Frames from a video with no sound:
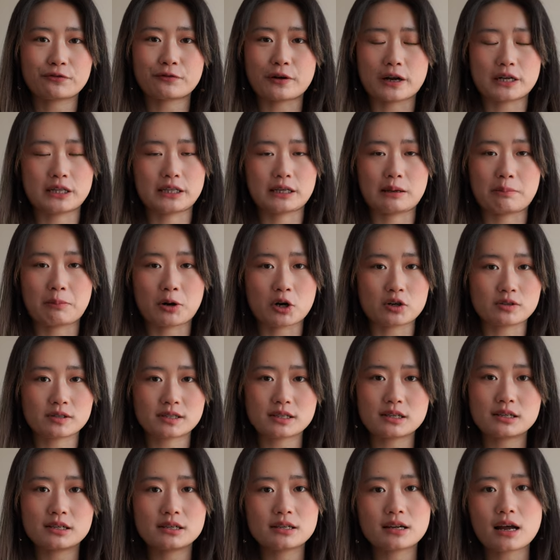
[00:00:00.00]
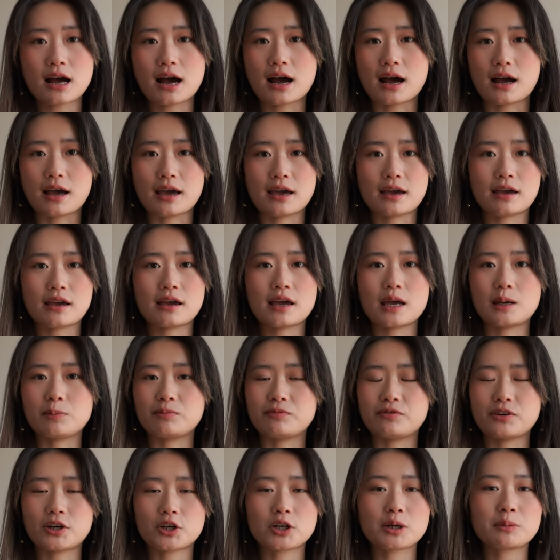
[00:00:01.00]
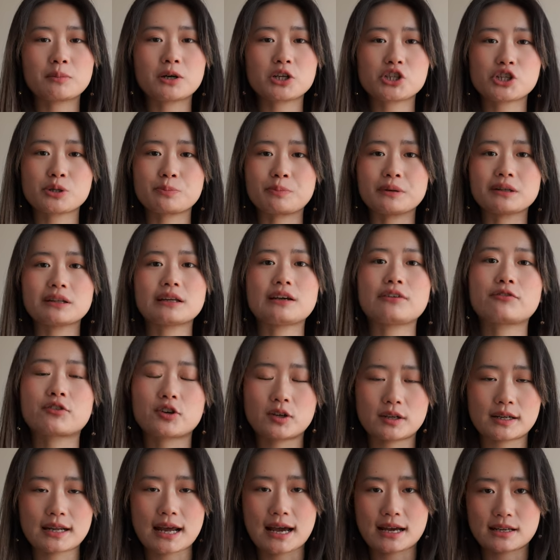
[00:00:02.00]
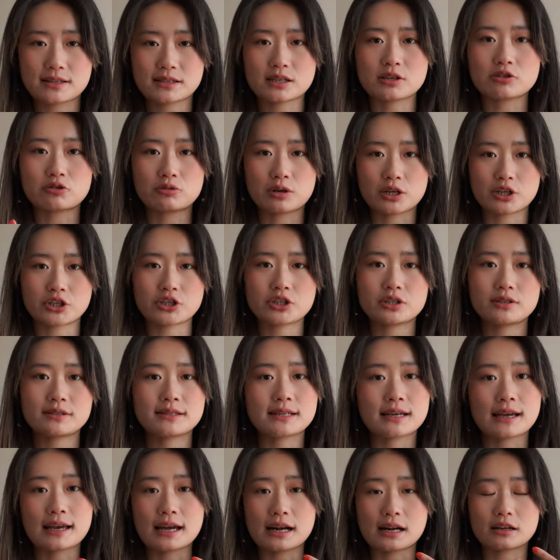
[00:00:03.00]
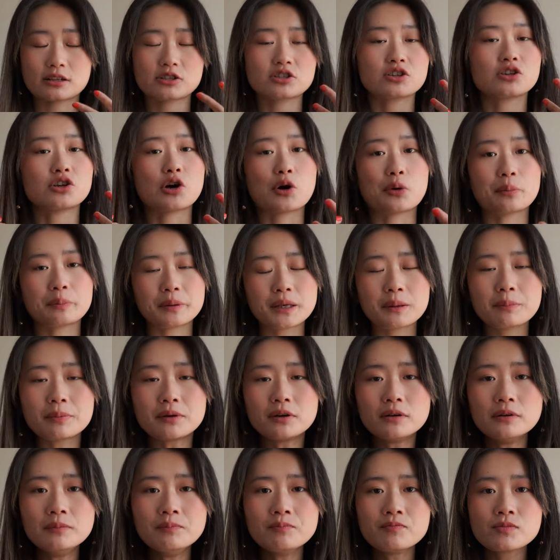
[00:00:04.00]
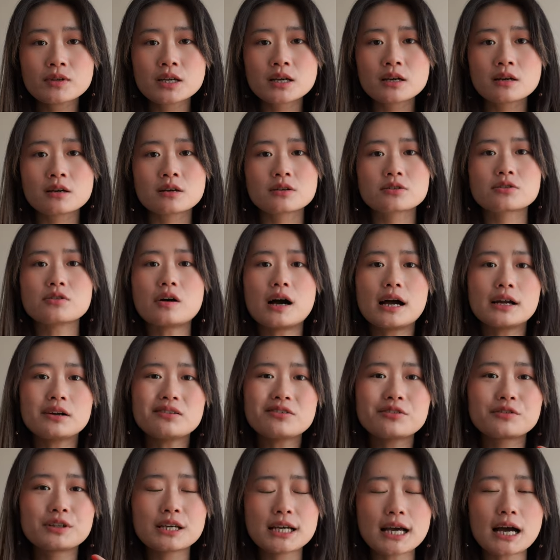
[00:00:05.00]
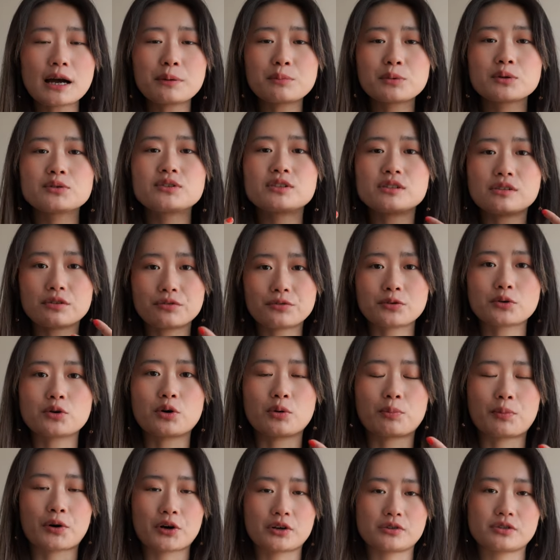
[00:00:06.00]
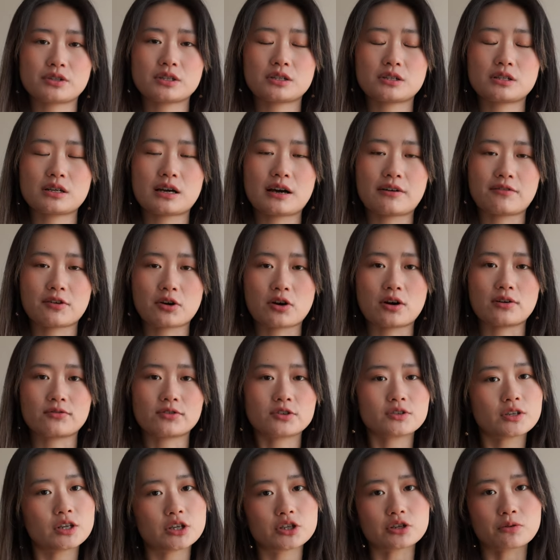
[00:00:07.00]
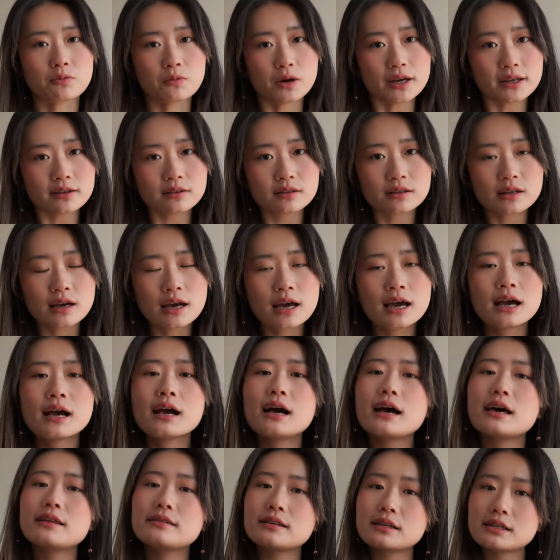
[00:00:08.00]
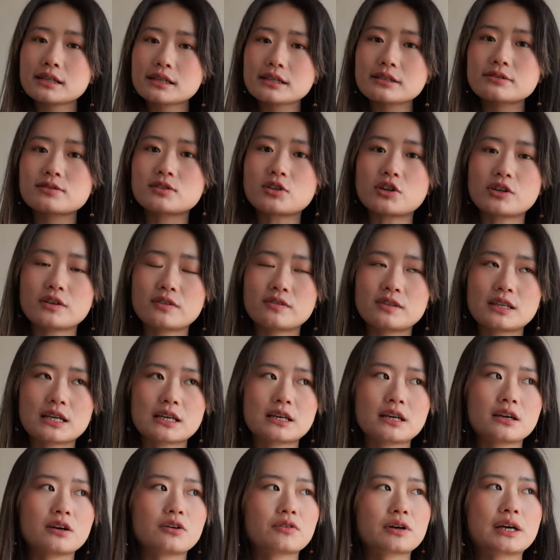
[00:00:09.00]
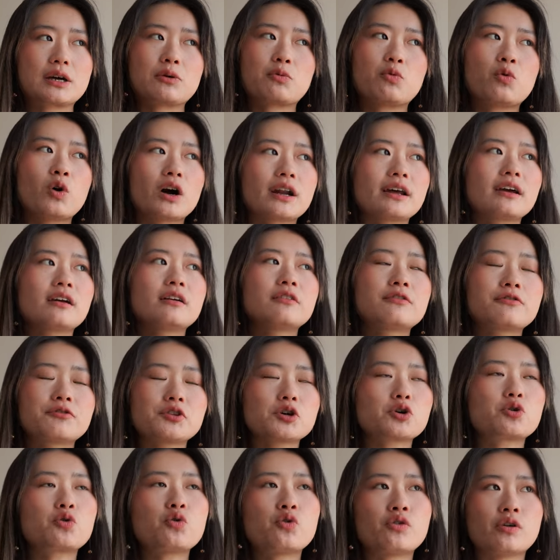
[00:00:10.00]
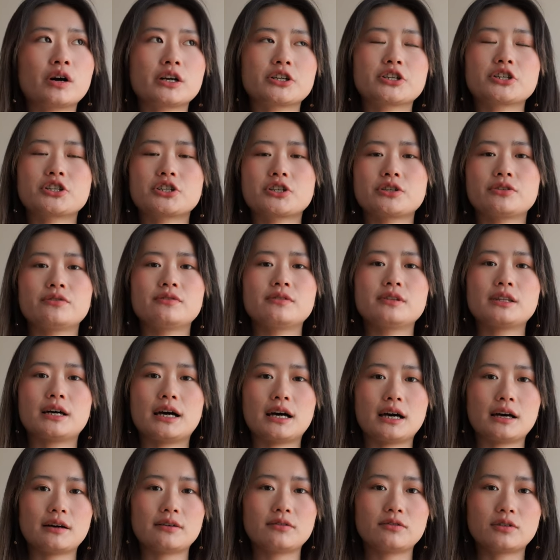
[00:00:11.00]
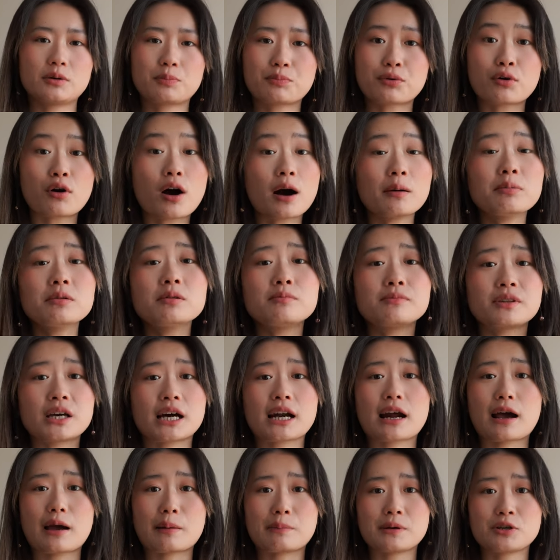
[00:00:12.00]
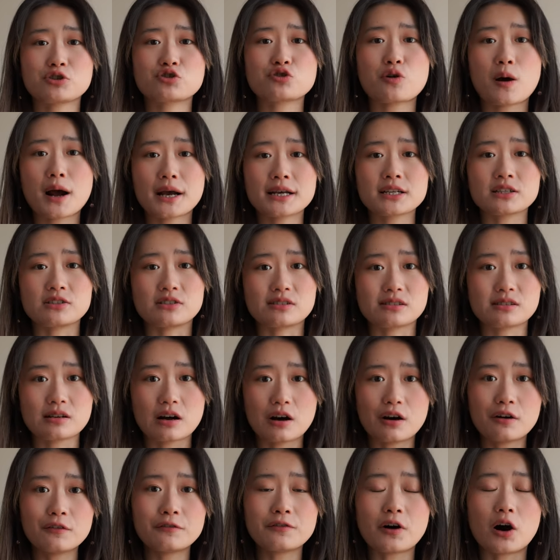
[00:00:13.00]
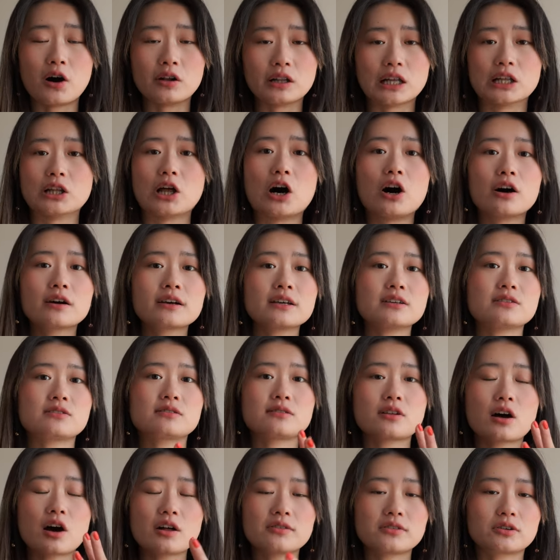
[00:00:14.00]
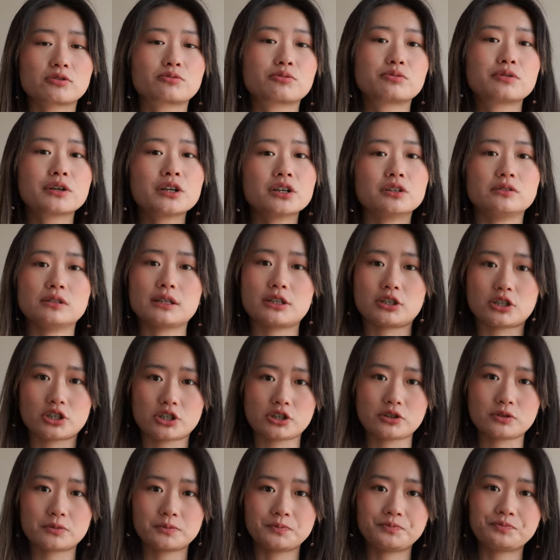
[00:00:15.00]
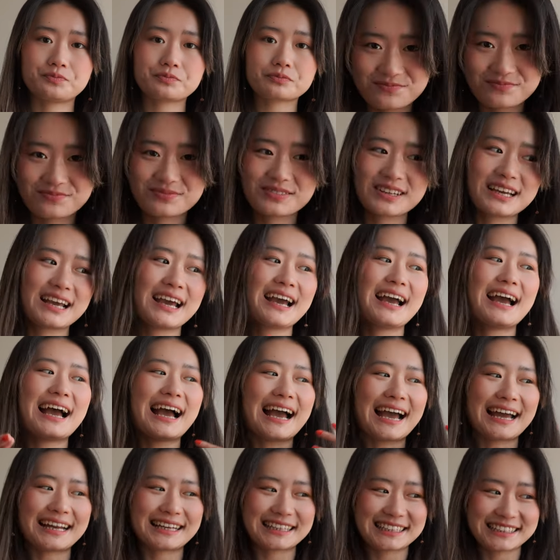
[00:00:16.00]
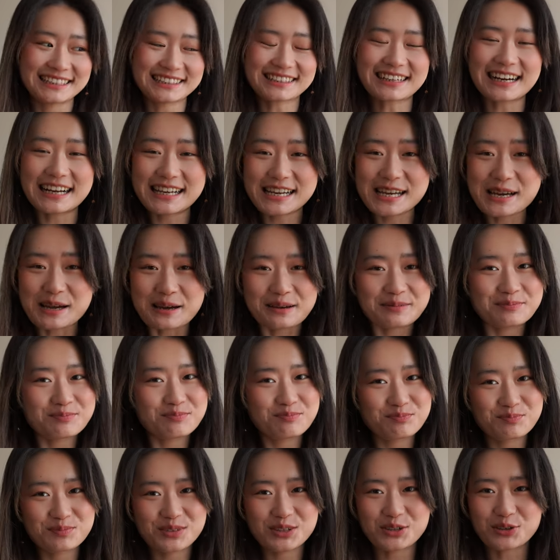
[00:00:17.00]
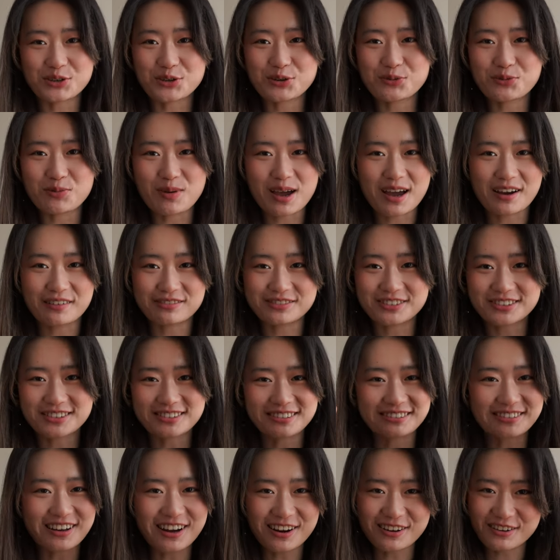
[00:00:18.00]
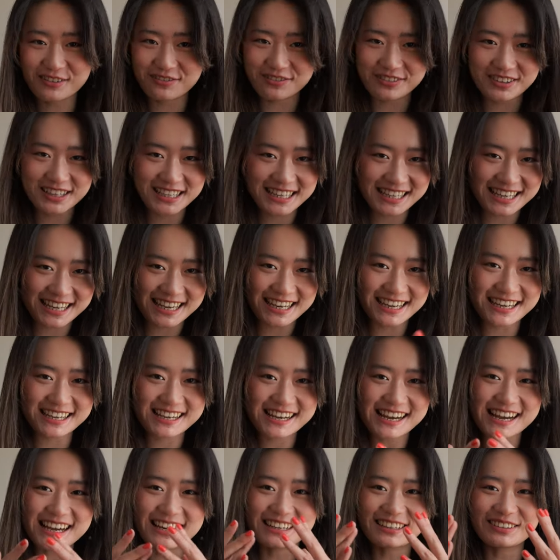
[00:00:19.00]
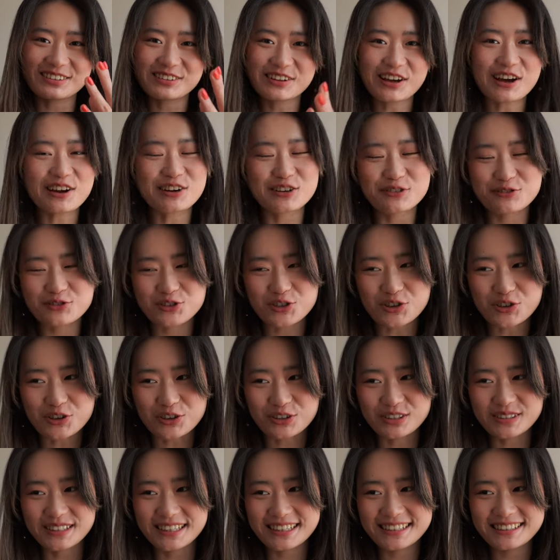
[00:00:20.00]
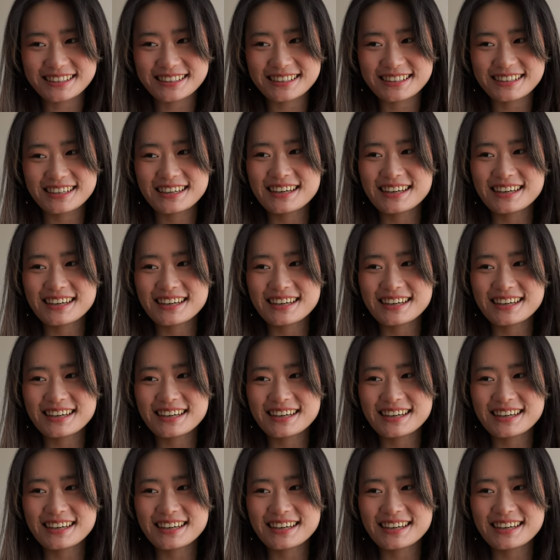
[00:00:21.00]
friendly person. I am very much a believer in asking questions and getting to know people. So I don't think I'm a difficult person to have a conversation with. And then I started thinking, okay, what if the question that the problem that I've been trying to solve all along is not the real issue? And here I am, you know, after a lot of thinking and a lot of journaling,